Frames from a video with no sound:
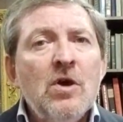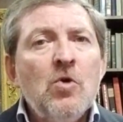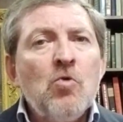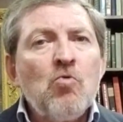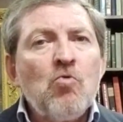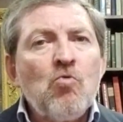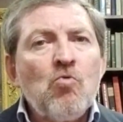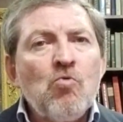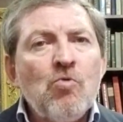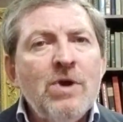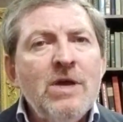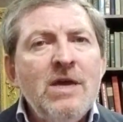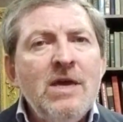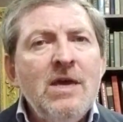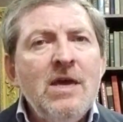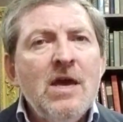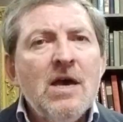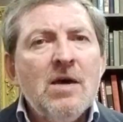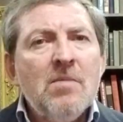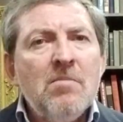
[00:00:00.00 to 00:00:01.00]

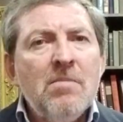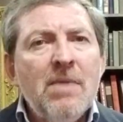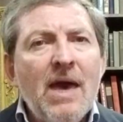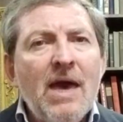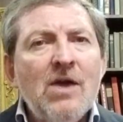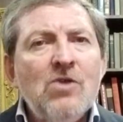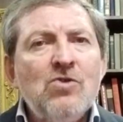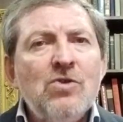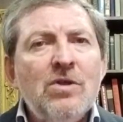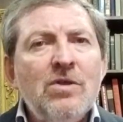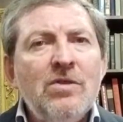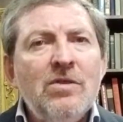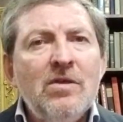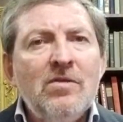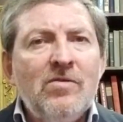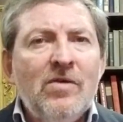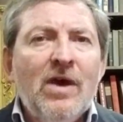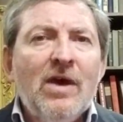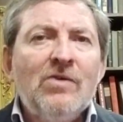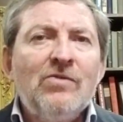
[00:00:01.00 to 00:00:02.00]
reimagine the
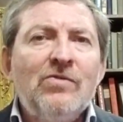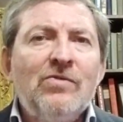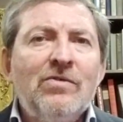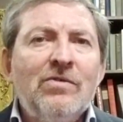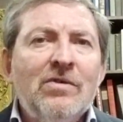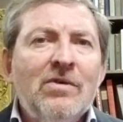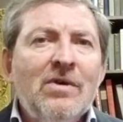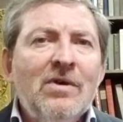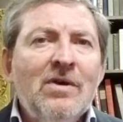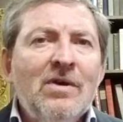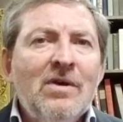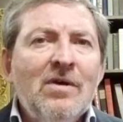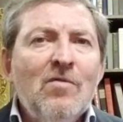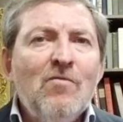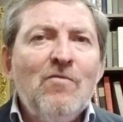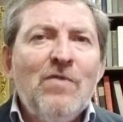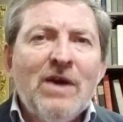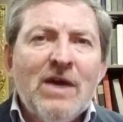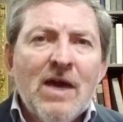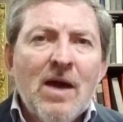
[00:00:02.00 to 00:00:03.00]
text.
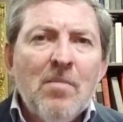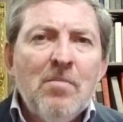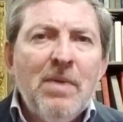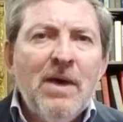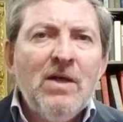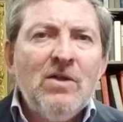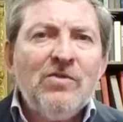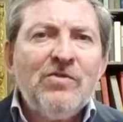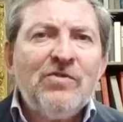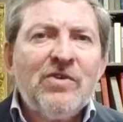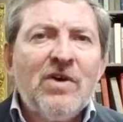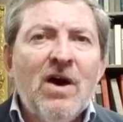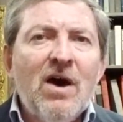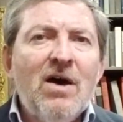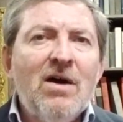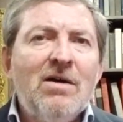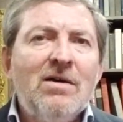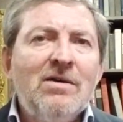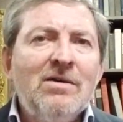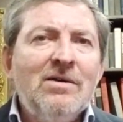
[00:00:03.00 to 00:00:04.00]
V'kabel
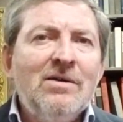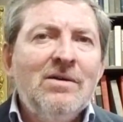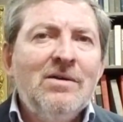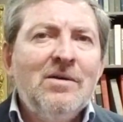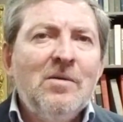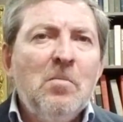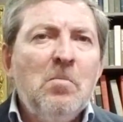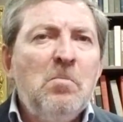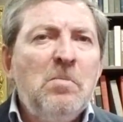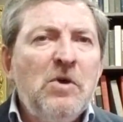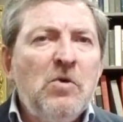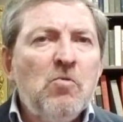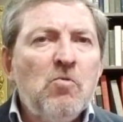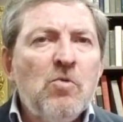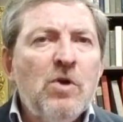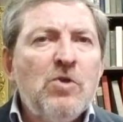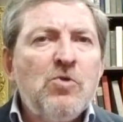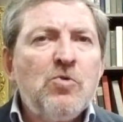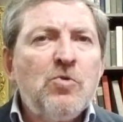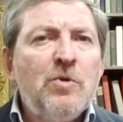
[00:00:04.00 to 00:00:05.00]
schar, be
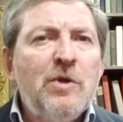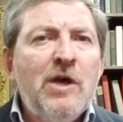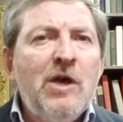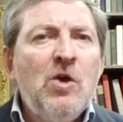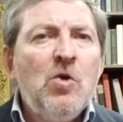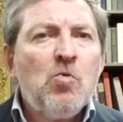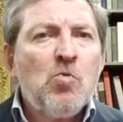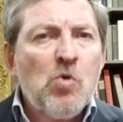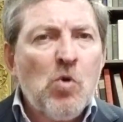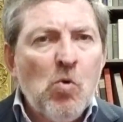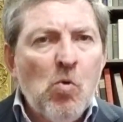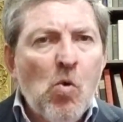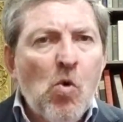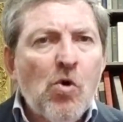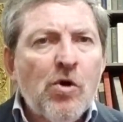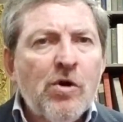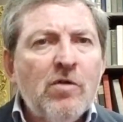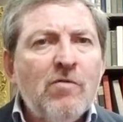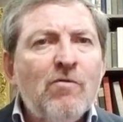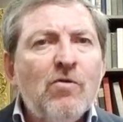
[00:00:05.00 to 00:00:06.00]
richly
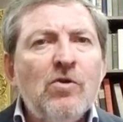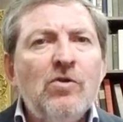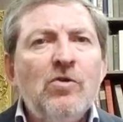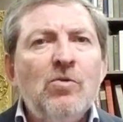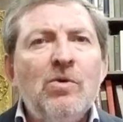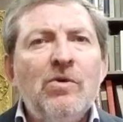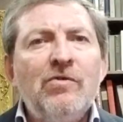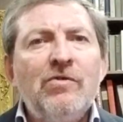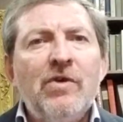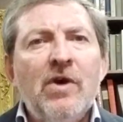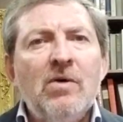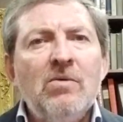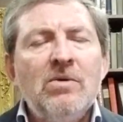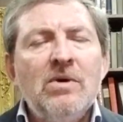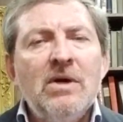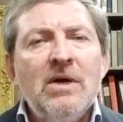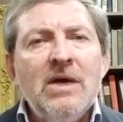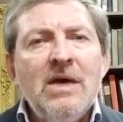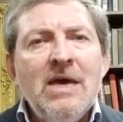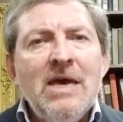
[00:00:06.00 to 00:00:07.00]
rewarded for doing so.
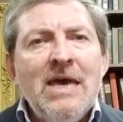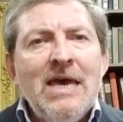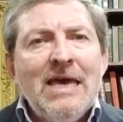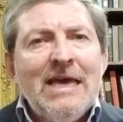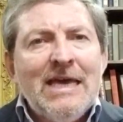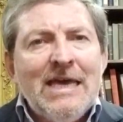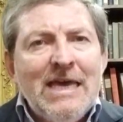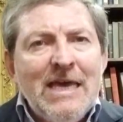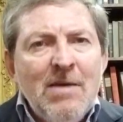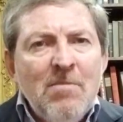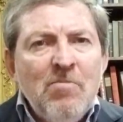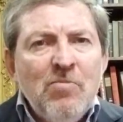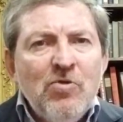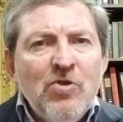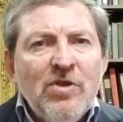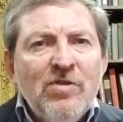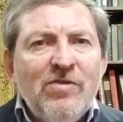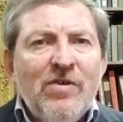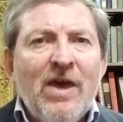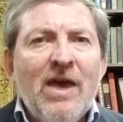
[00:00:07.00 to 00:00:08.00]
Keep the
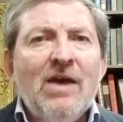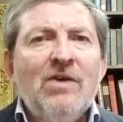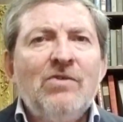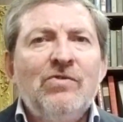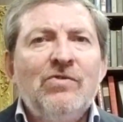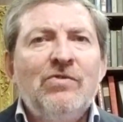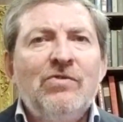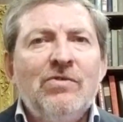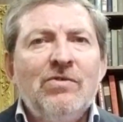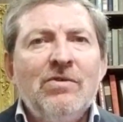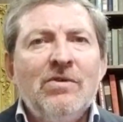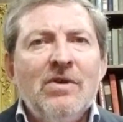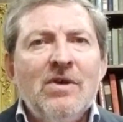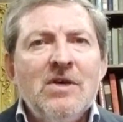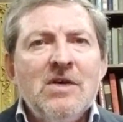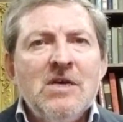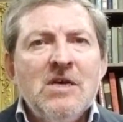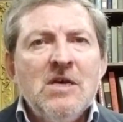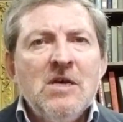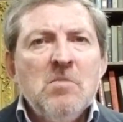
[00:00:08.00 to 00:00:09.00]
text,
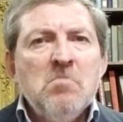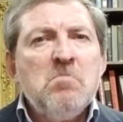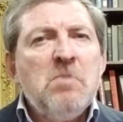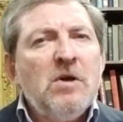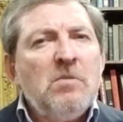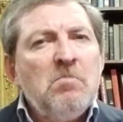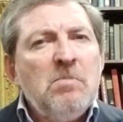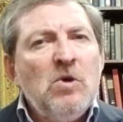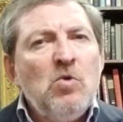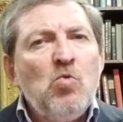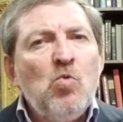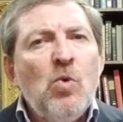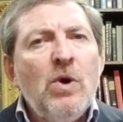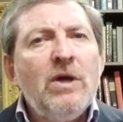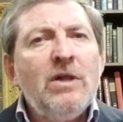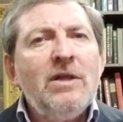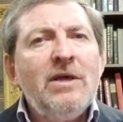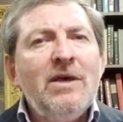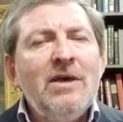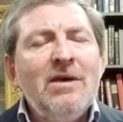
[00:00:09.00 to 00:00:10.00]
but be
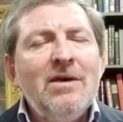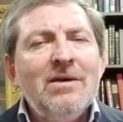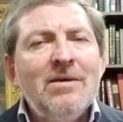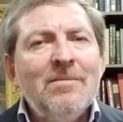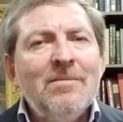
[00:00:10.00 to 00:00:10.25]
willing